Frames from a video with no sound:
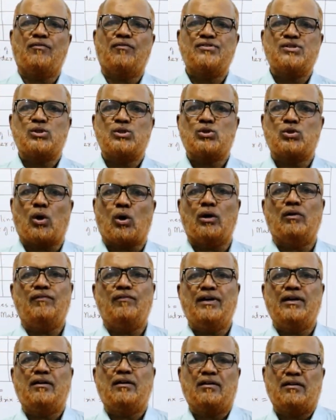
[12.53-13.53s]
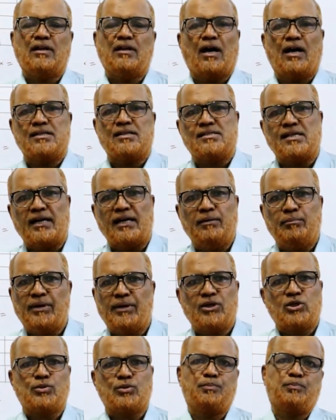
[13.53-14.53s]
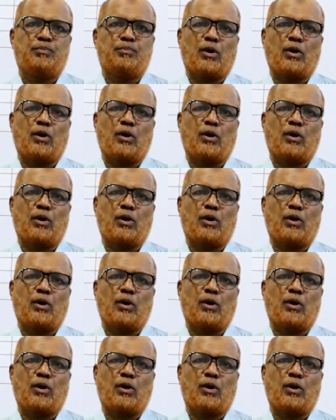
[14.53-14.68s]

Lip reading: of solving the assignment